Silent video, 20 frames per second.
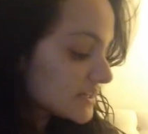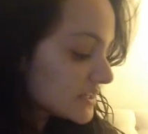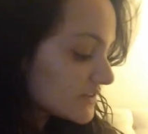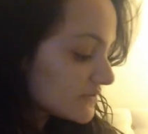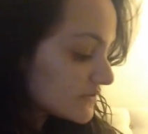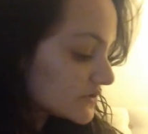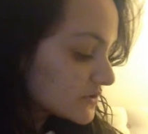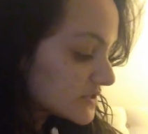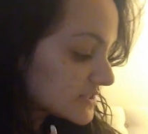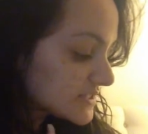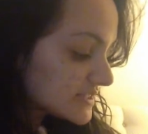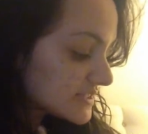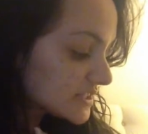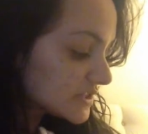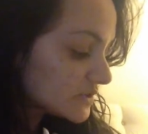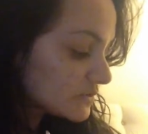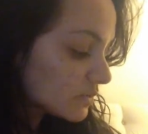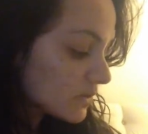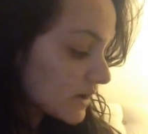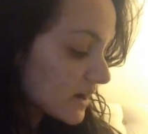If you could
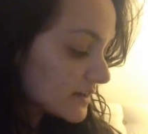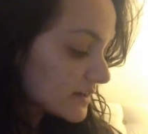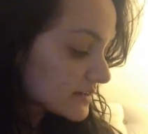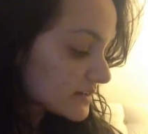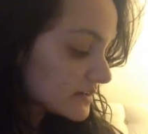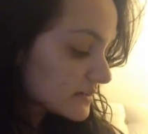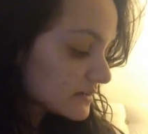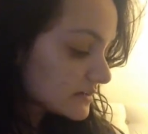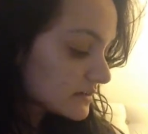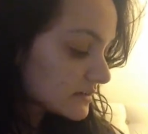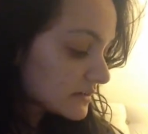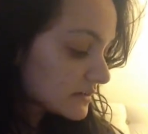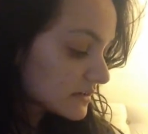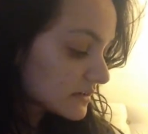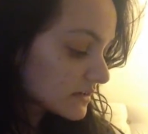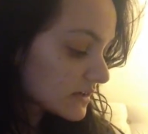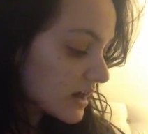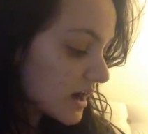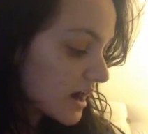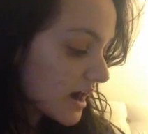see one,
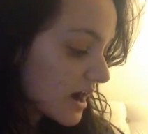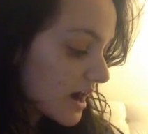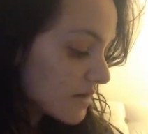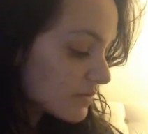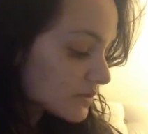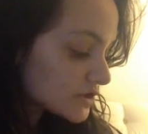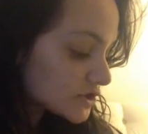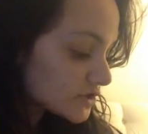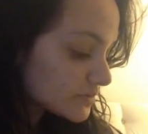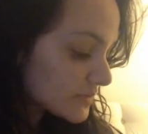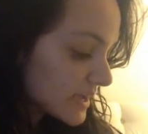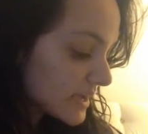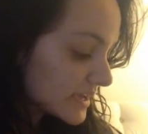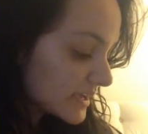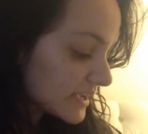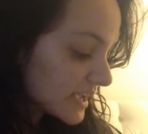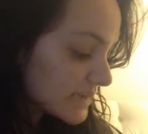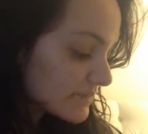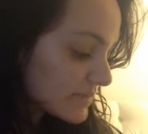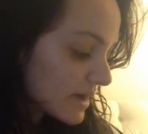would you
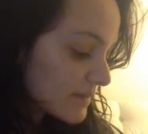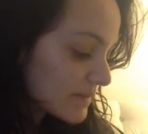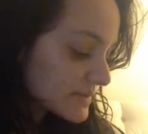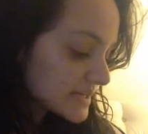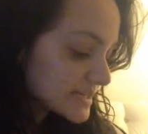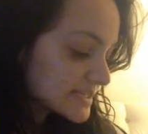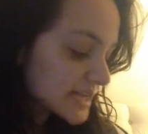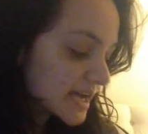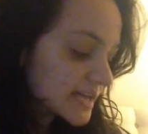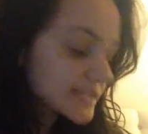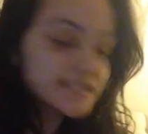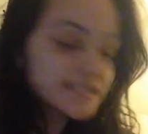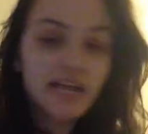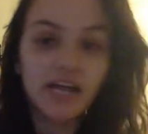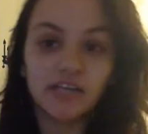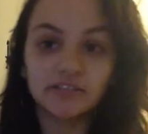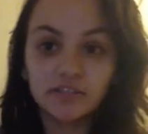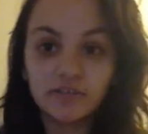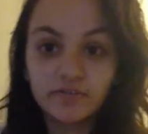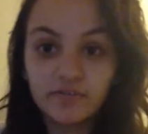pick a puppy-sized
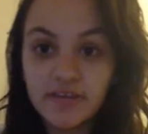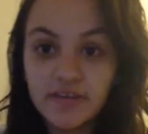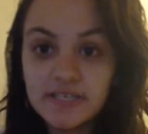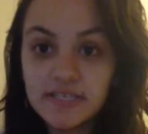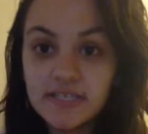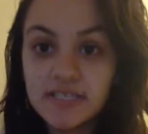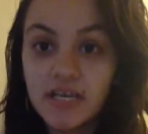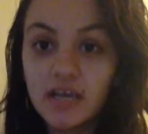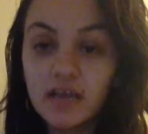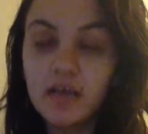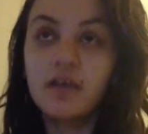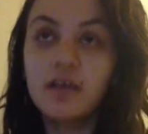elephant